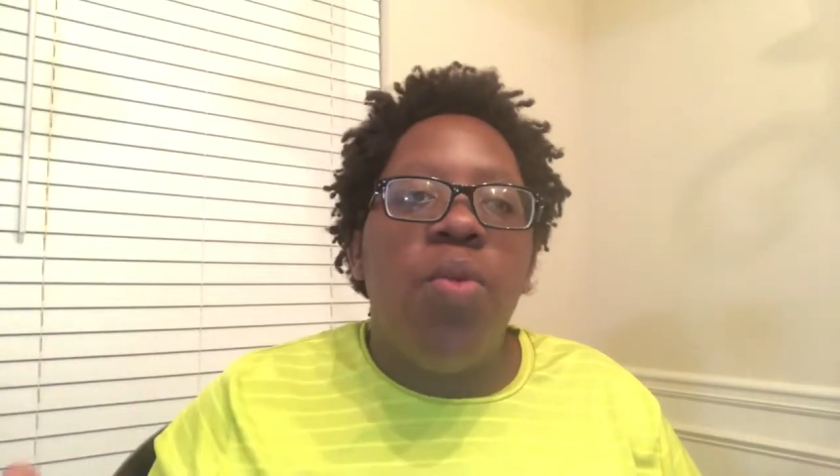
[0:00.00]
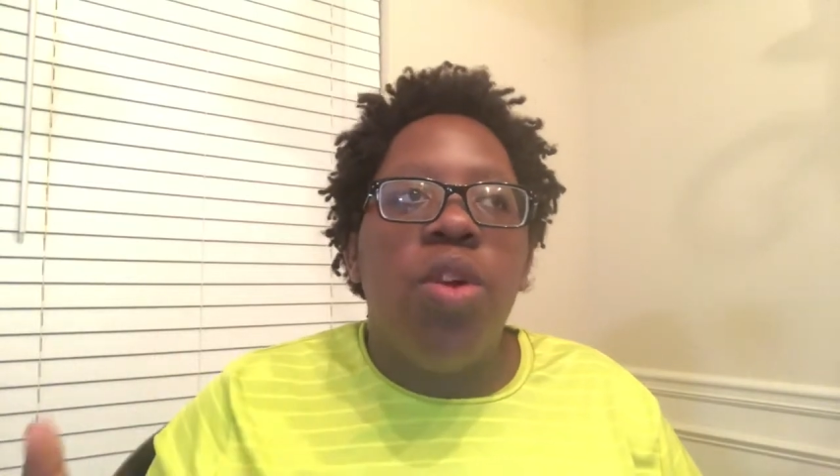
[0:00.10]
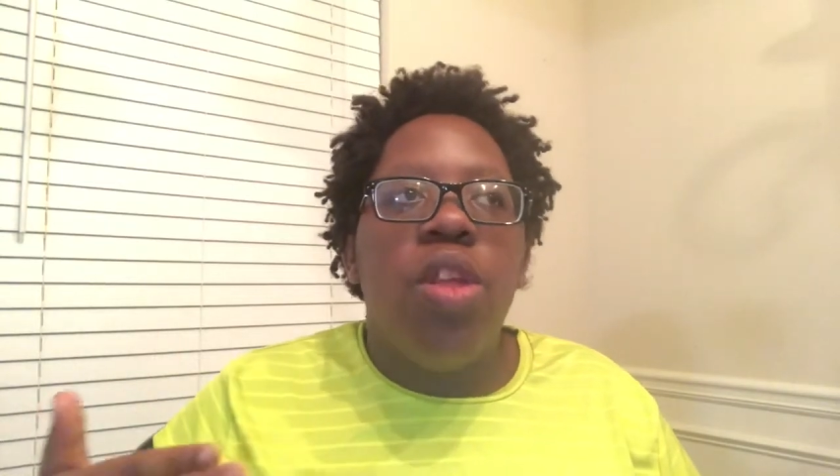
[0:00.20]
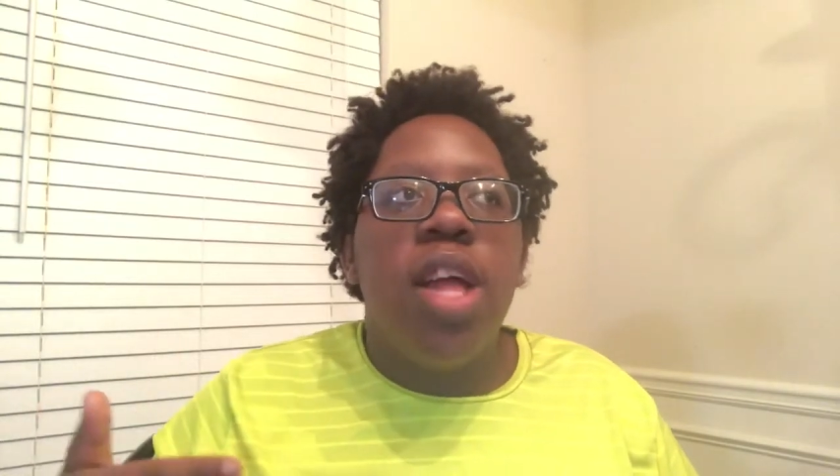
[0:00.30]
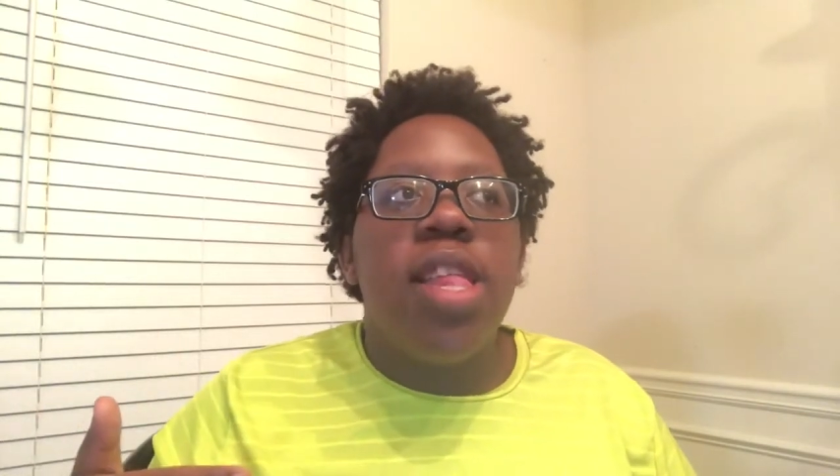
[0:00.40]

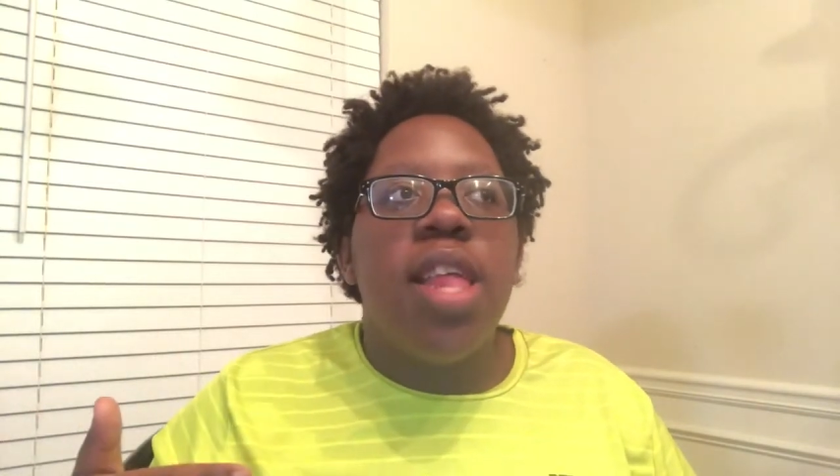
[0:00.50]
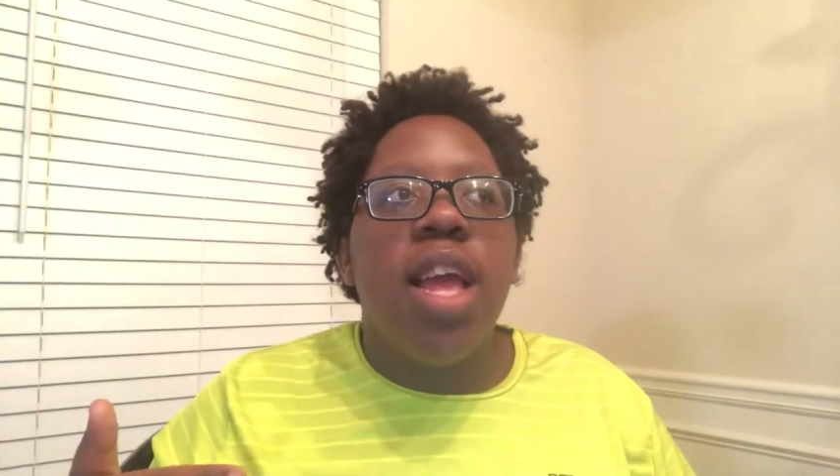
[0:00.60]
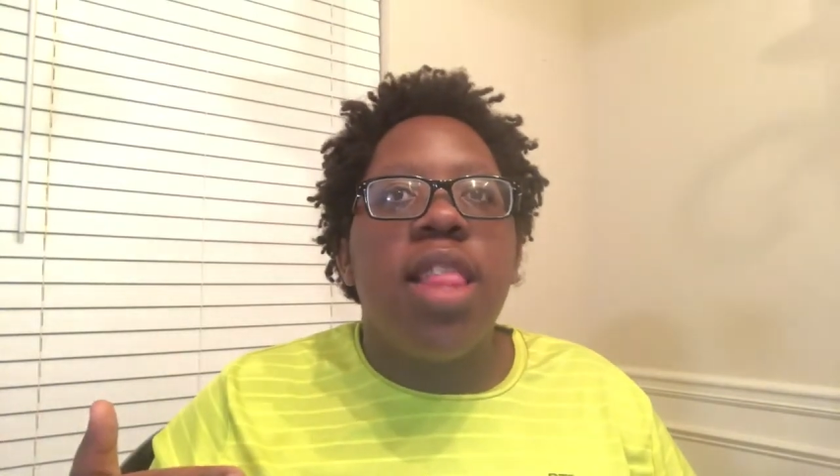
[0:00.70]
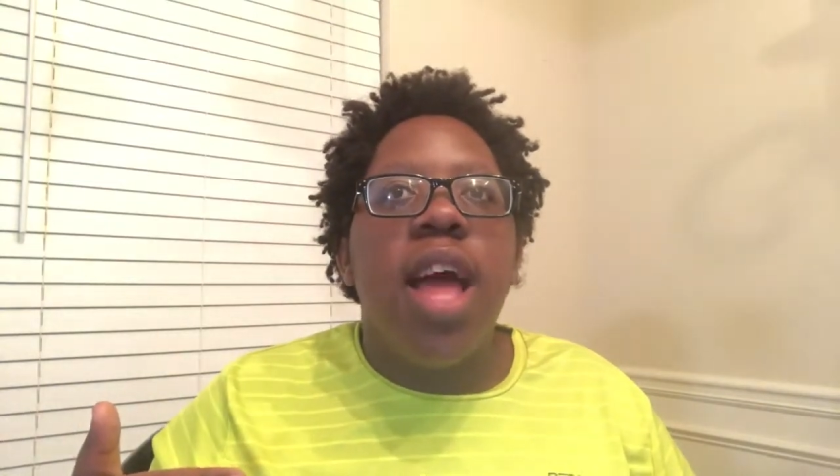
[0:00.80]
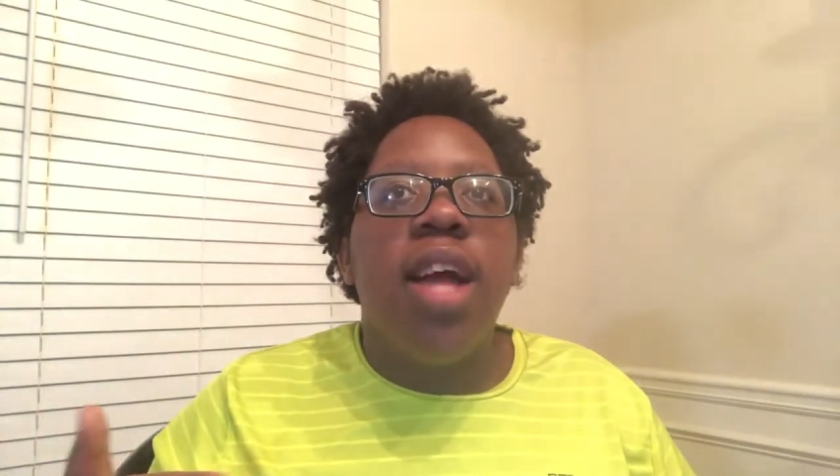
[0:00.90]
we're not
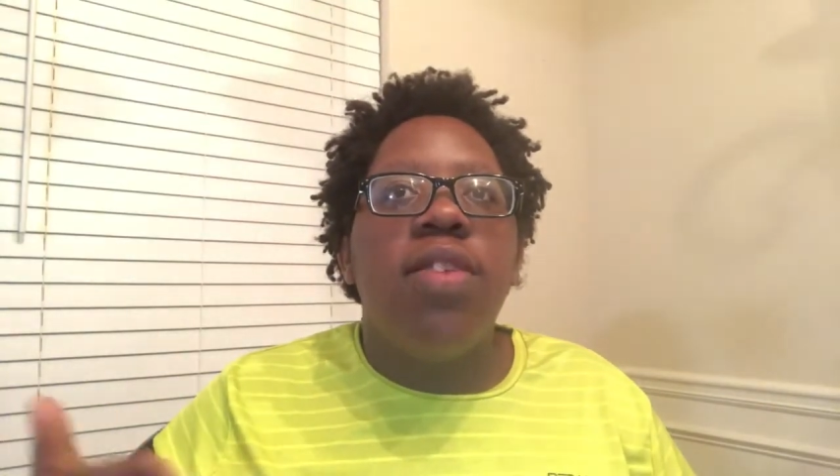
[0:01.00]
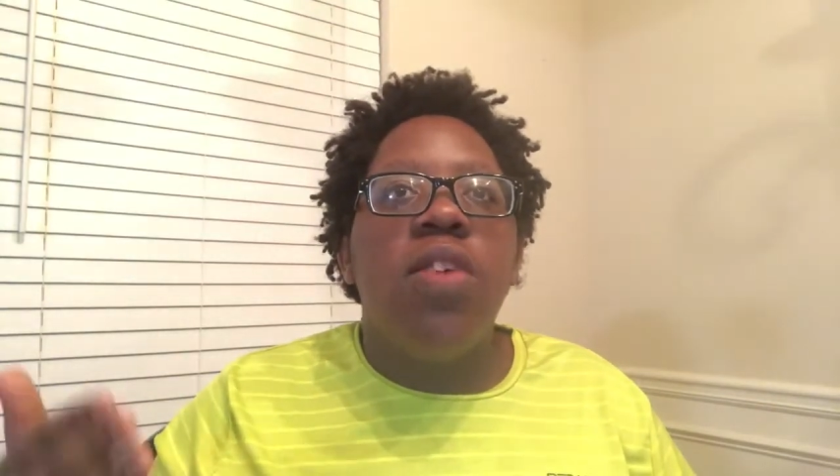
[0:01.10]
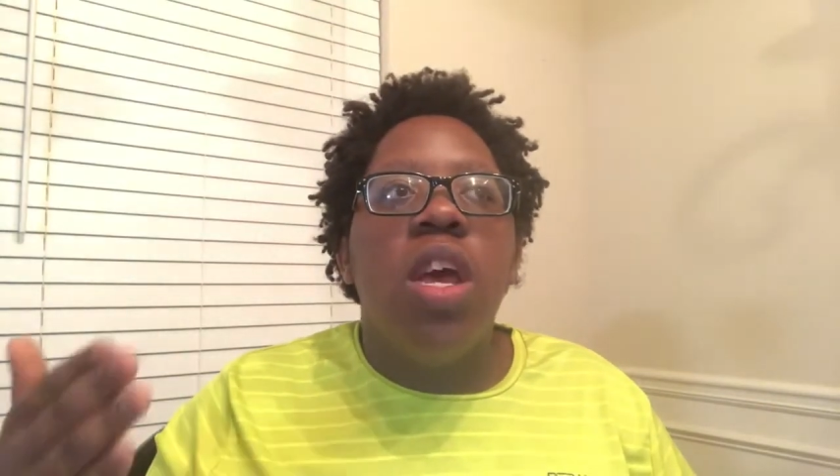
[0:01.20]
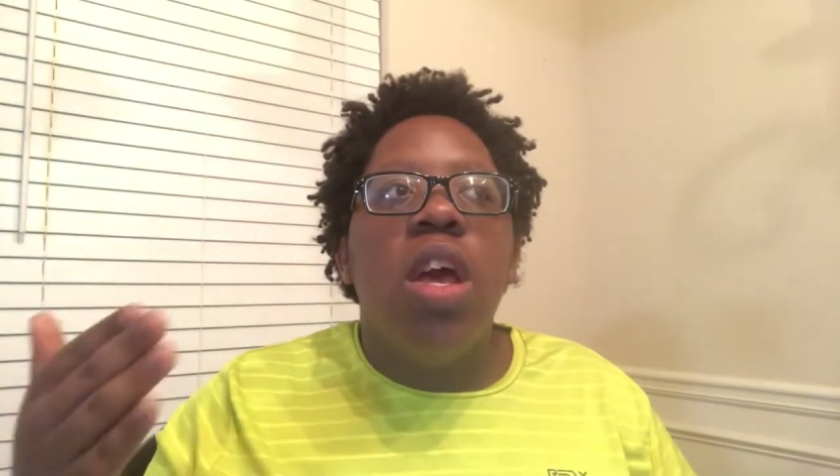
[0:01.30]
saying that